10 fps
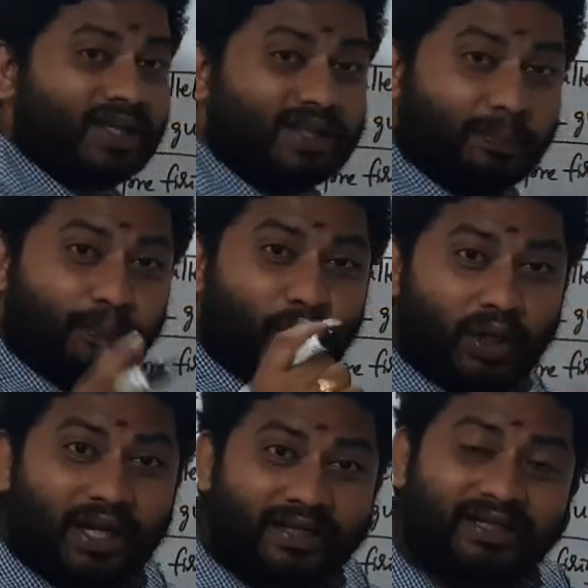the
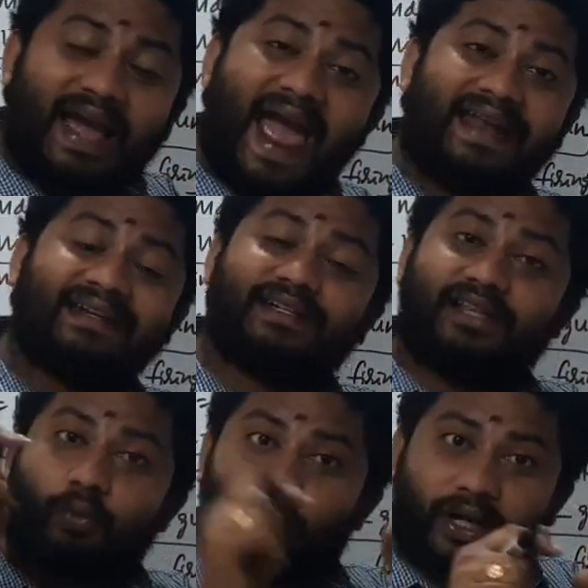bullet and
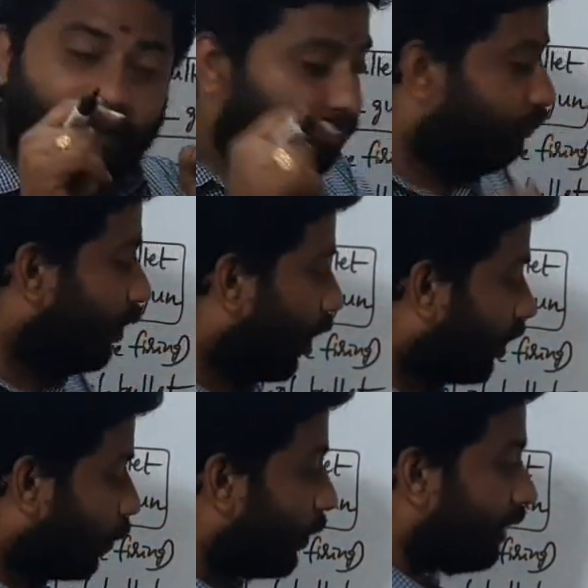the wooden
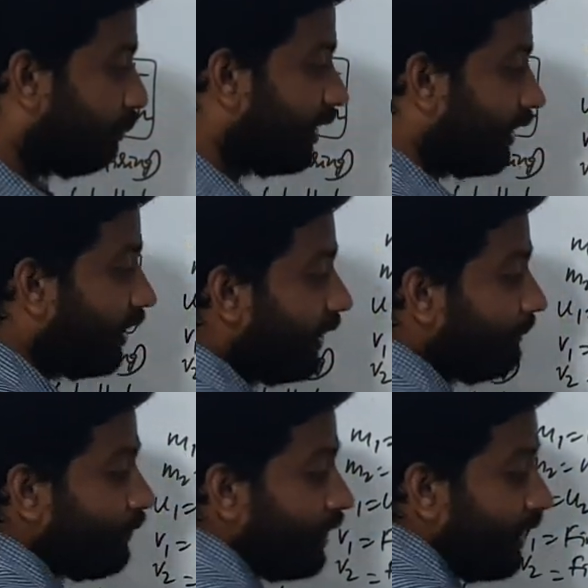block will
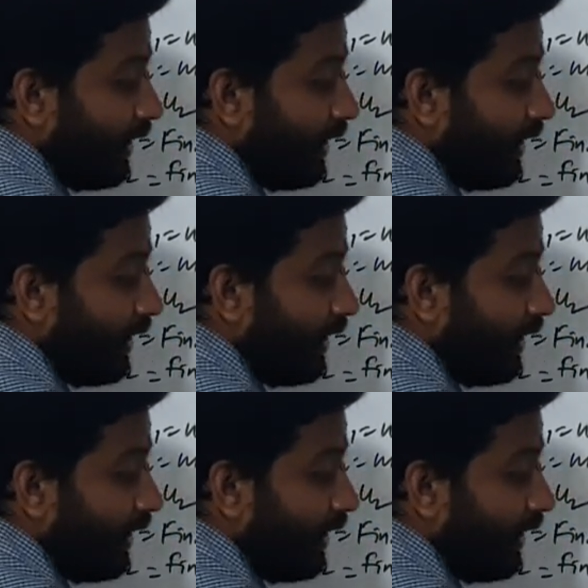be